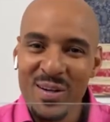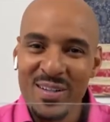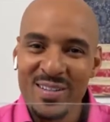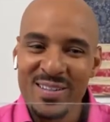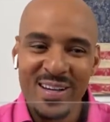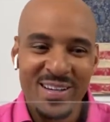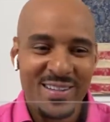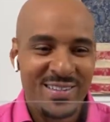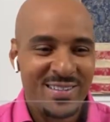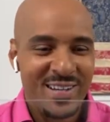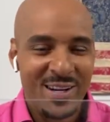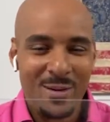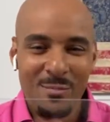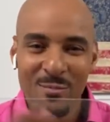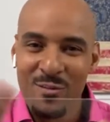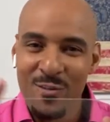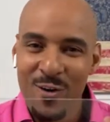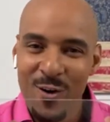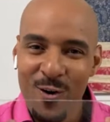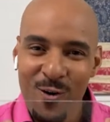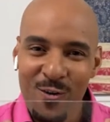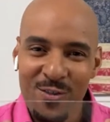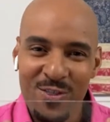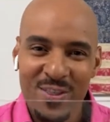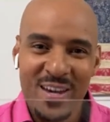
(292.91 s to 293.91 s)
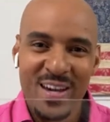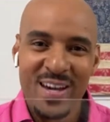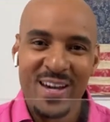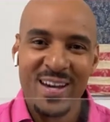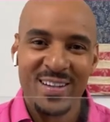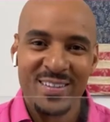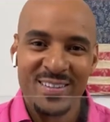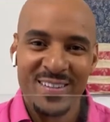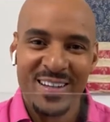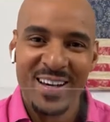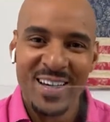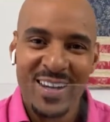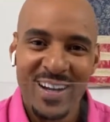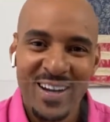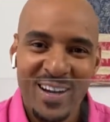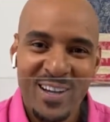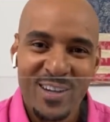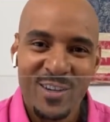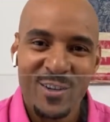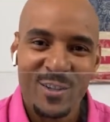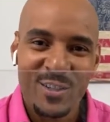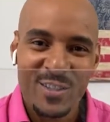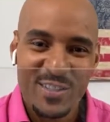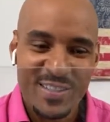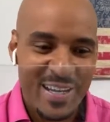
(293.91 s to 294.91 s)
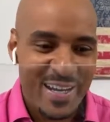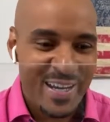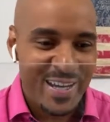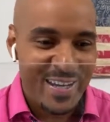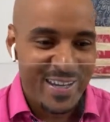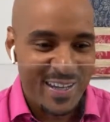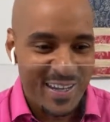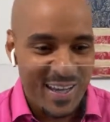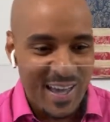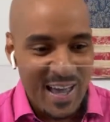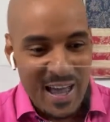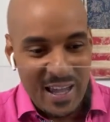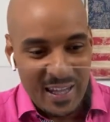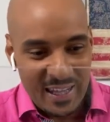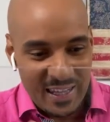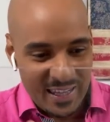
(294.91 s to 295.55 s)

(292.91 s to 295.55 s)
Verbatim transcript: He said, son of all things, get understanding.